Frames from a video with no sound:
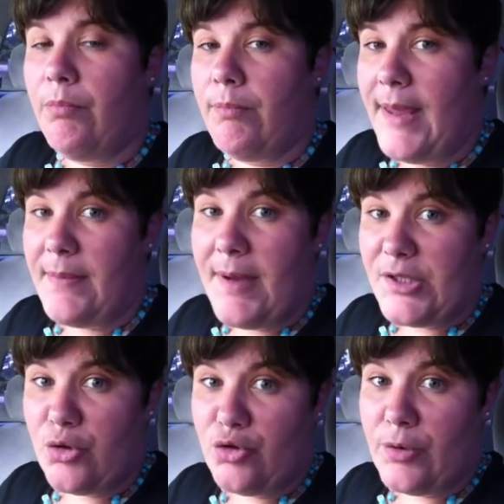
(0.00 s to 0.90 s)
make my
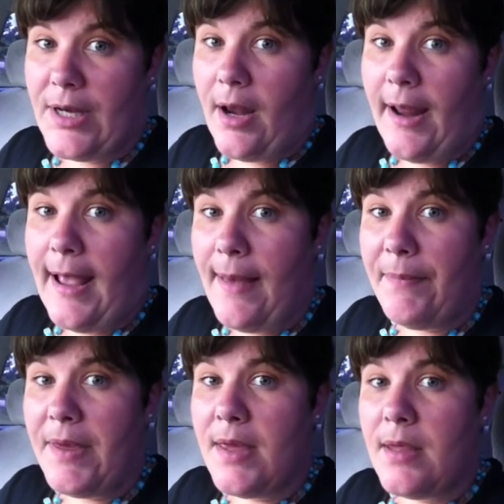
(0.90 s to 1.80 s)
surgery not
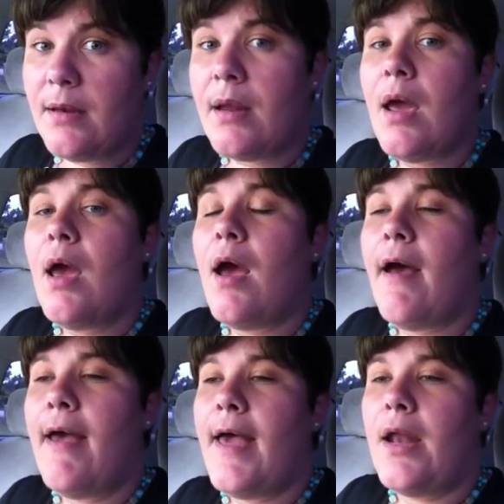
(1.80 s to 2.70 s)
happen?
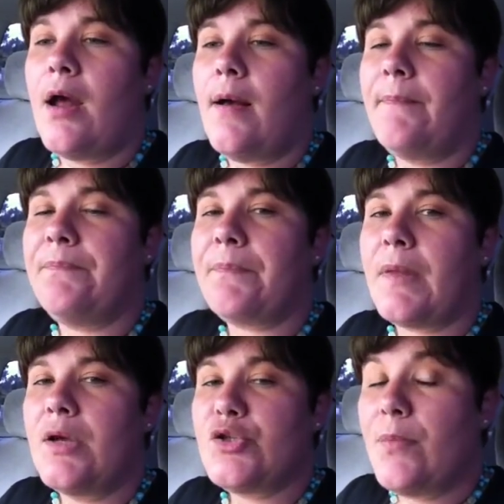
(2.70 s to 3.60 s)
And
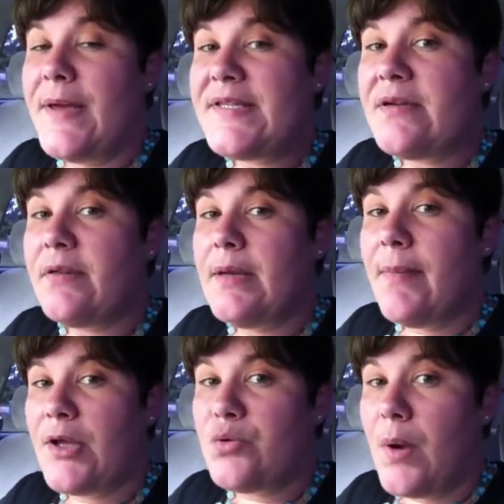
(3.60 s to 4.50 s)
so basically
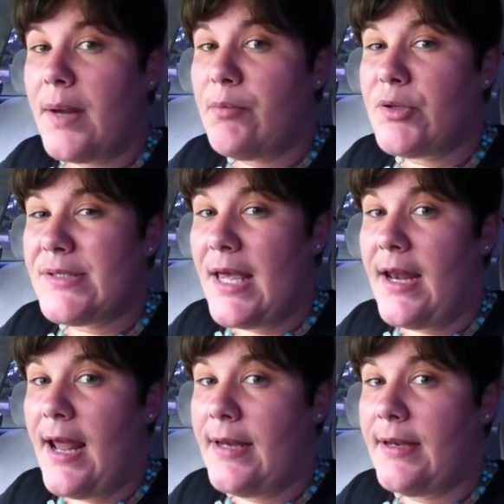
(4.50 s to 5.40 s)
my
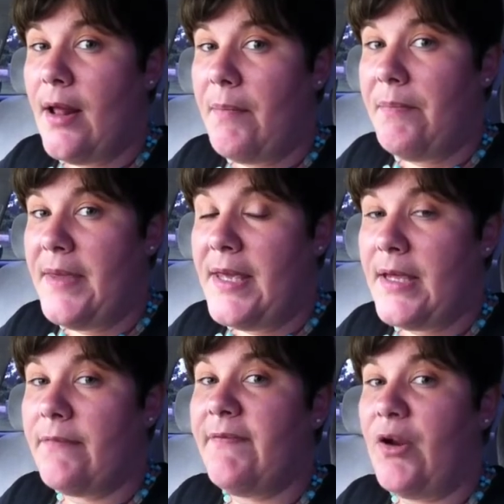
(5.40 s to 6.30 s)
20% ended up
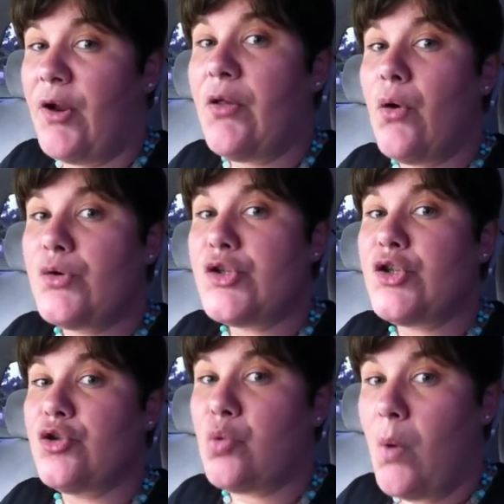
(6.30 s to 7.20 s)
being very close
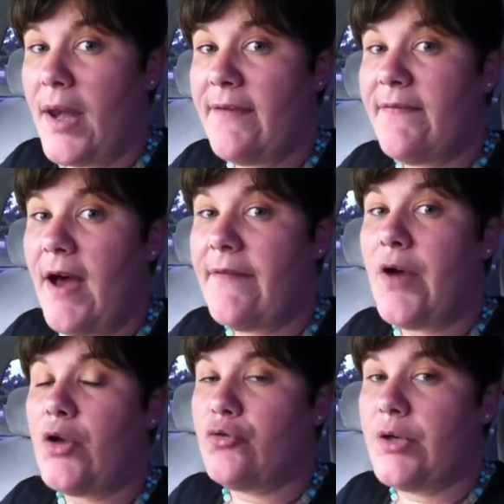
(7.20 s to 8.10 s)
to
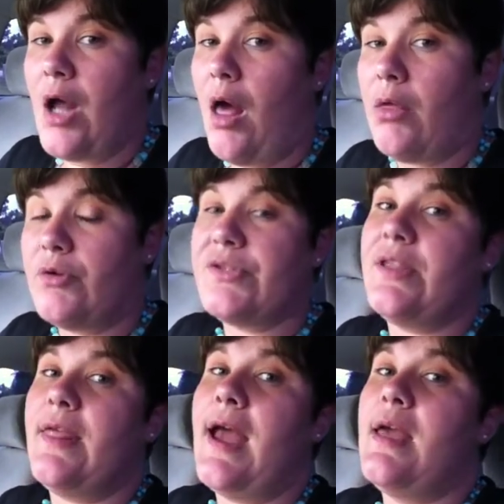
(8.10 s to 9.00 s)
$2,500,
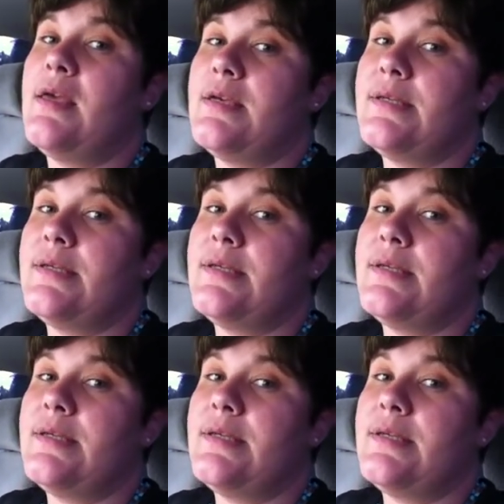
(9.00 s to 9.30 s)
and that